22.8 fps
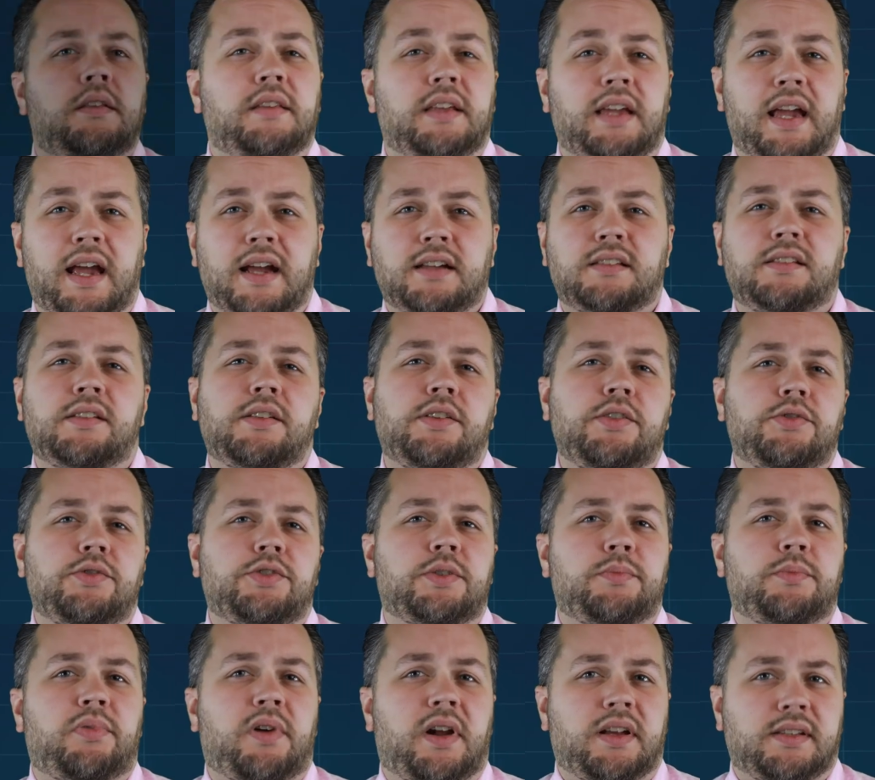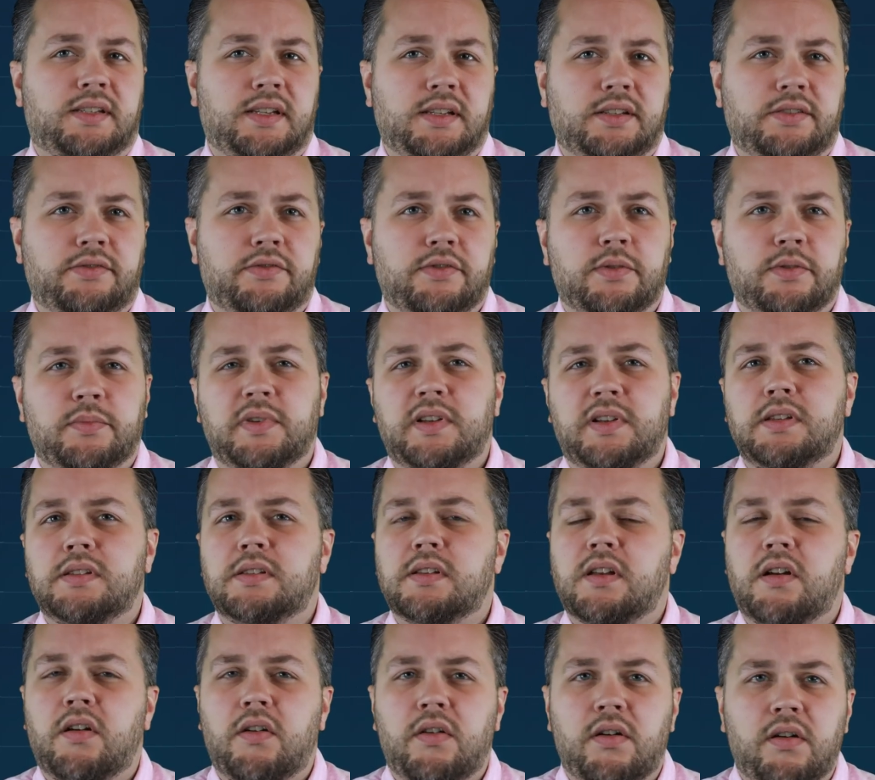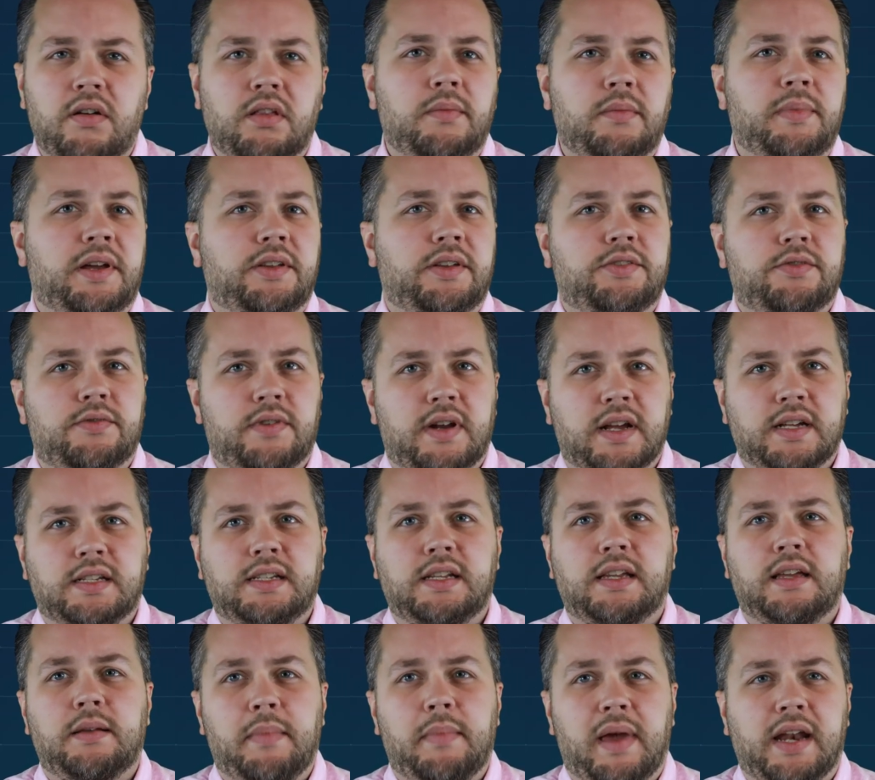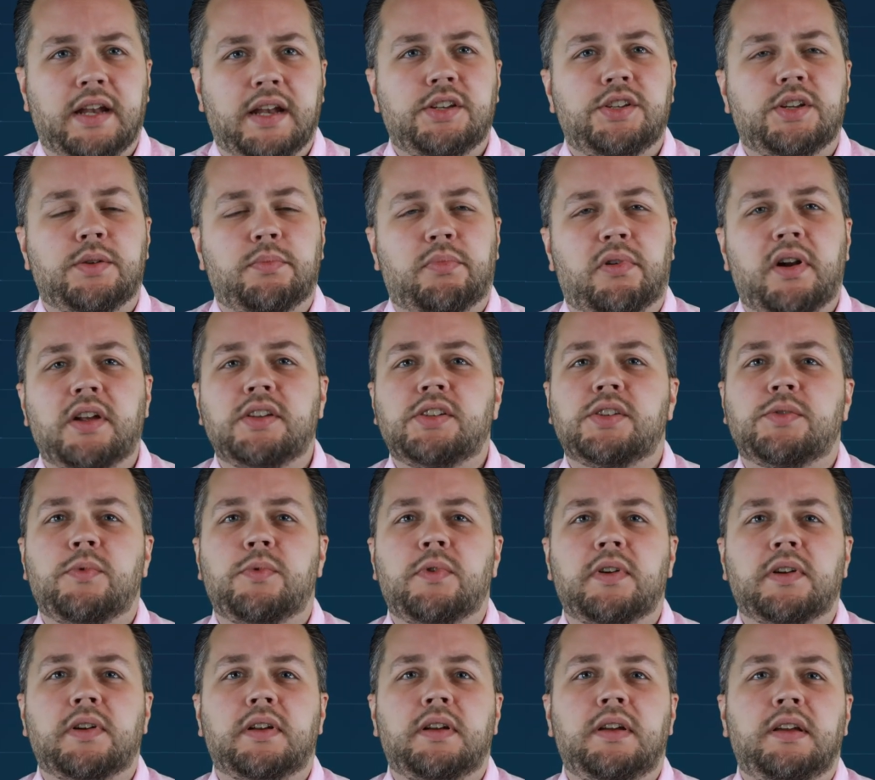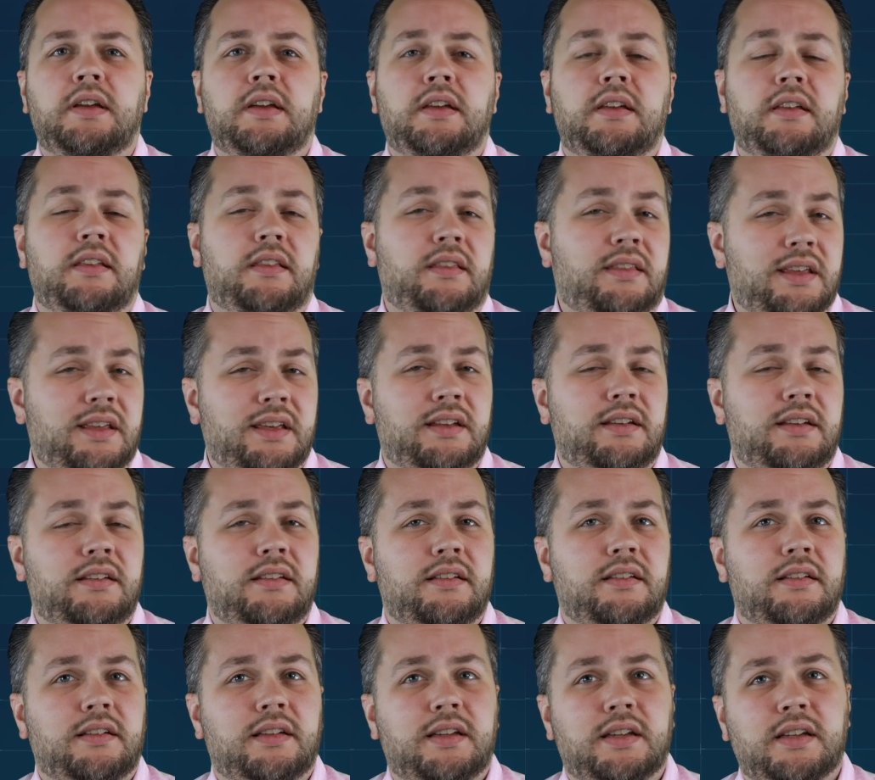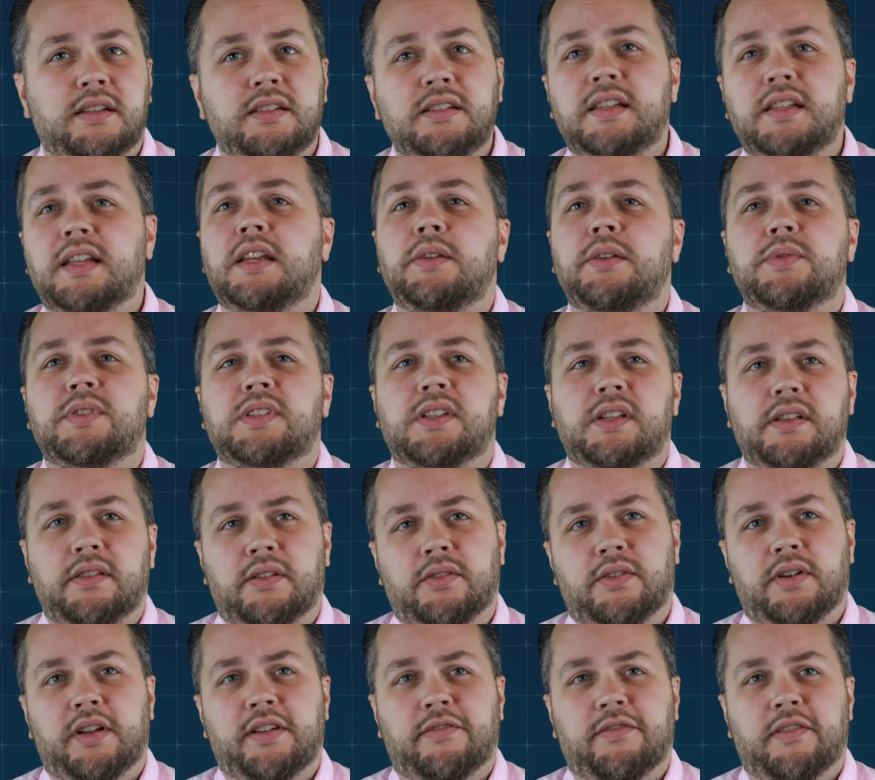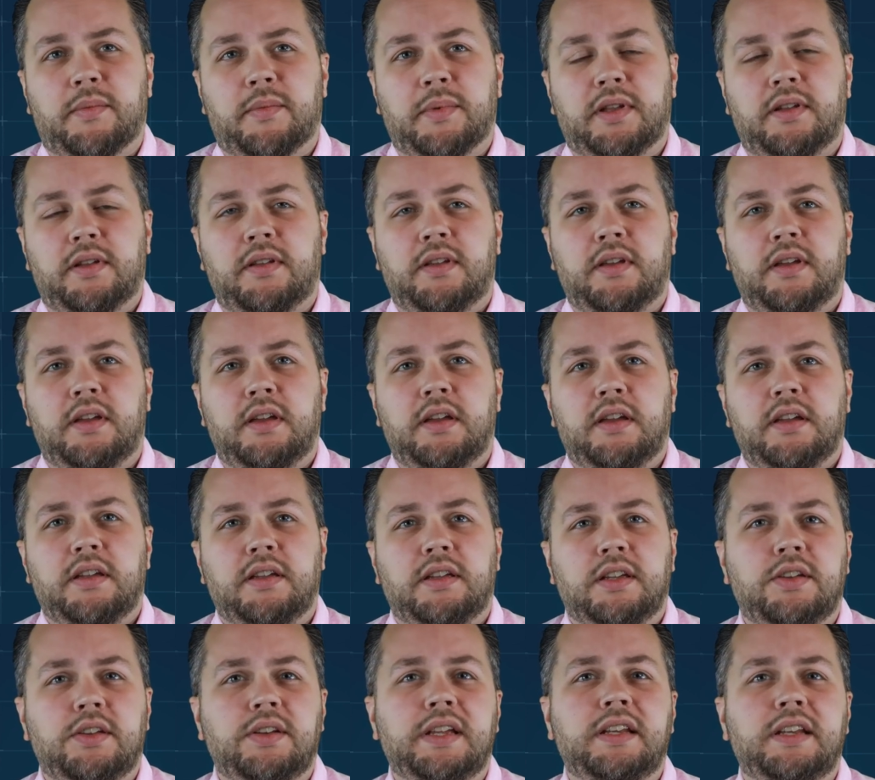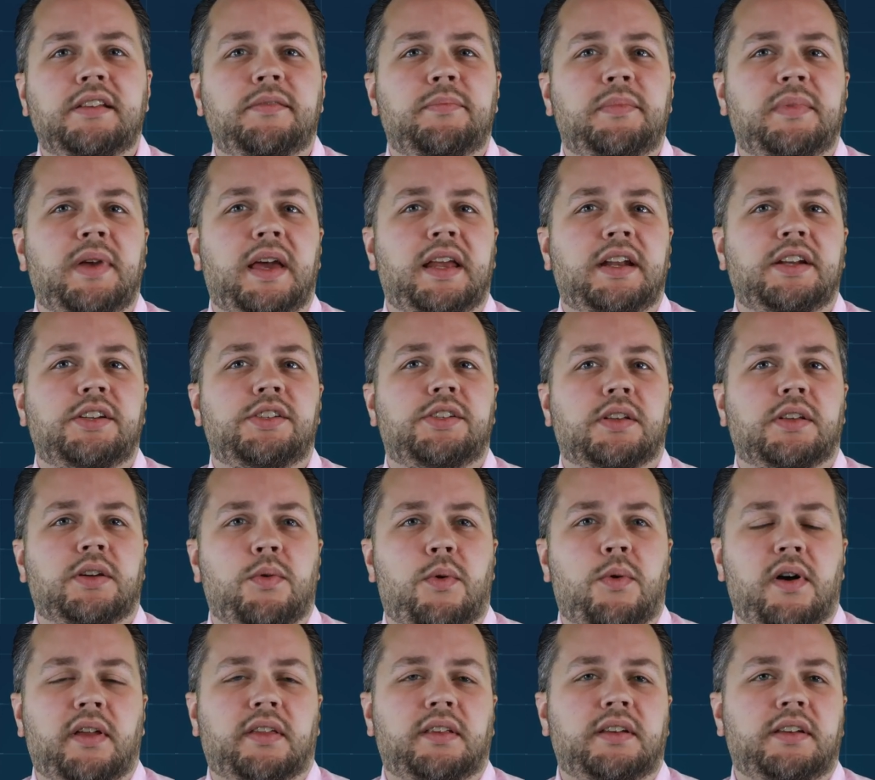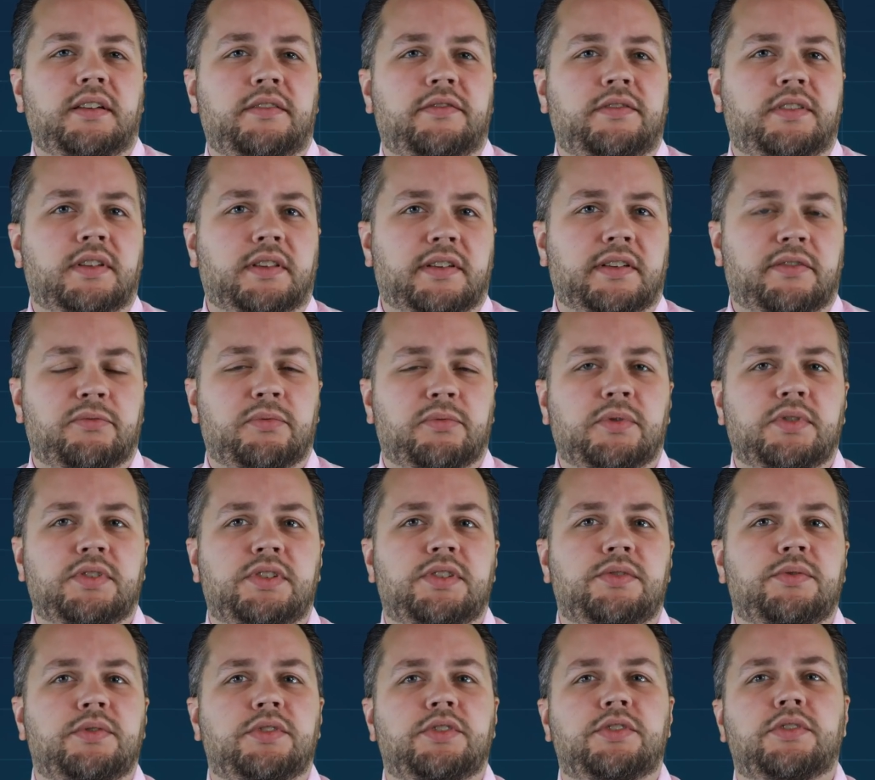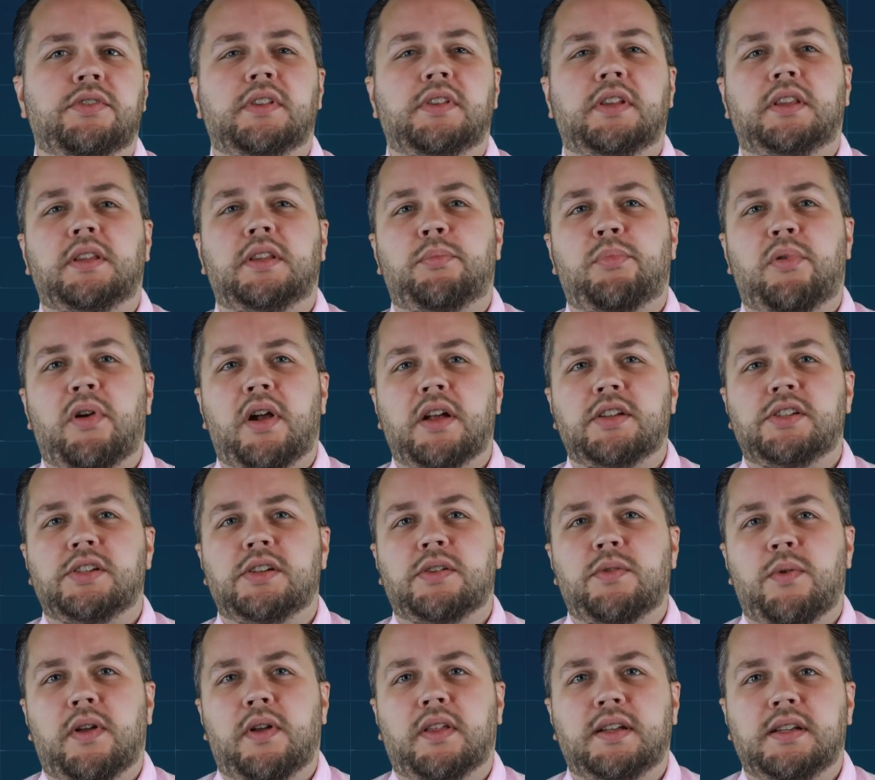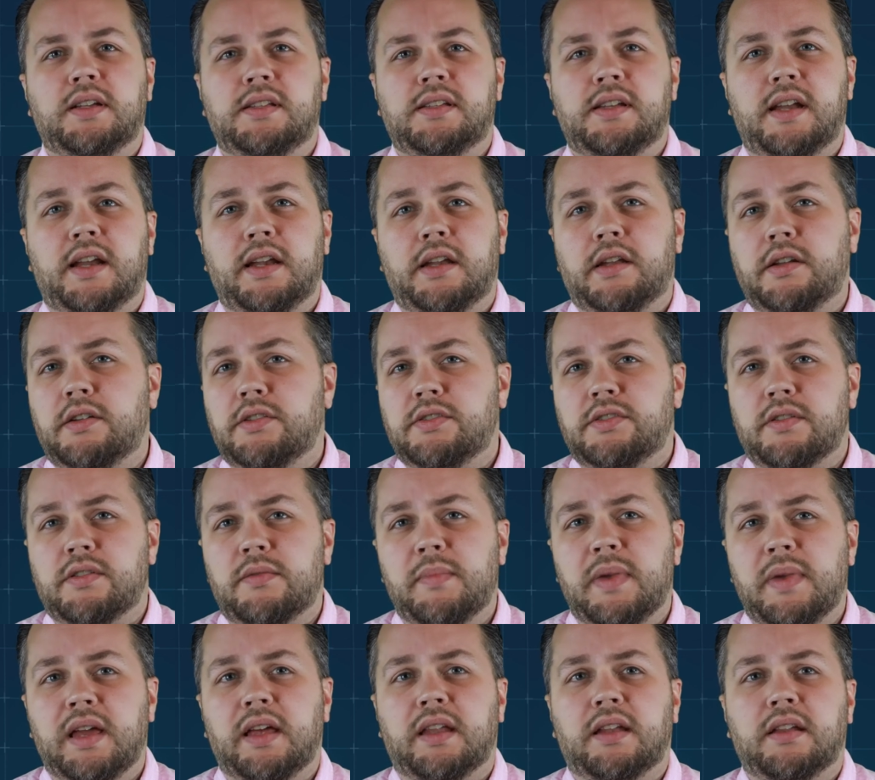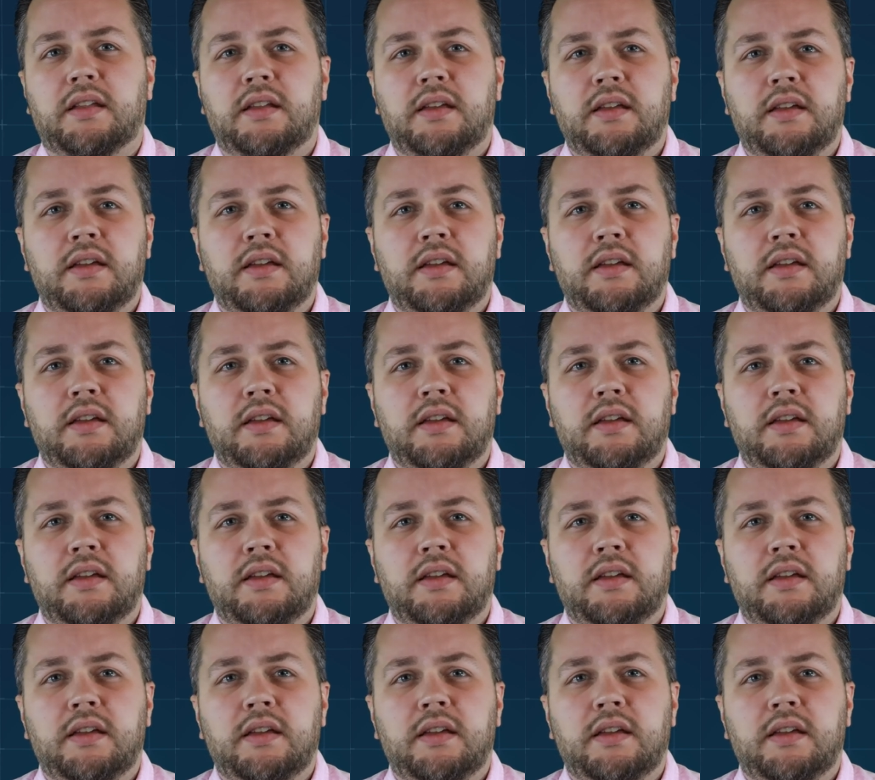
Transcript: The execution process group is all about directing and managing project work, then continuously learning from it. You need to manage the quality of deliverables to ensure that the project quality standards are met.